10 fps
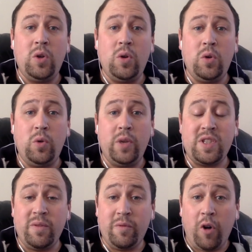who is
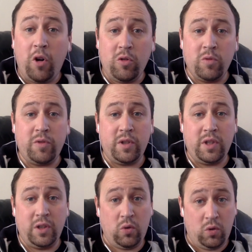involved
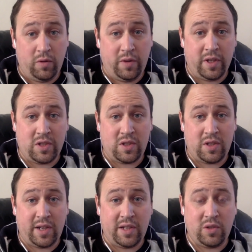in all of this
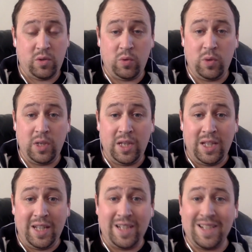and who
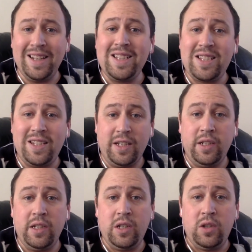is listening,
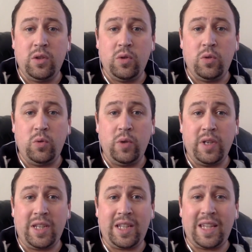who
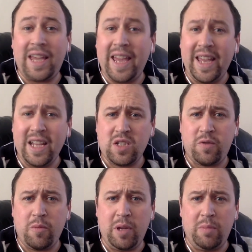cares
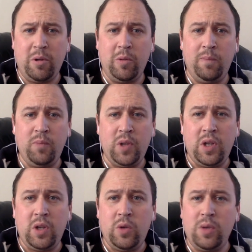for people,
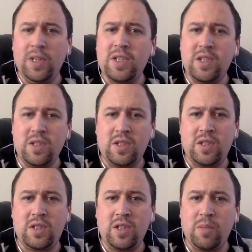who listens
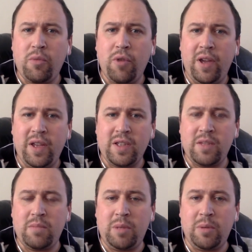to the prayers
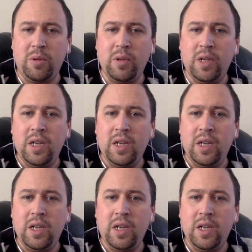that people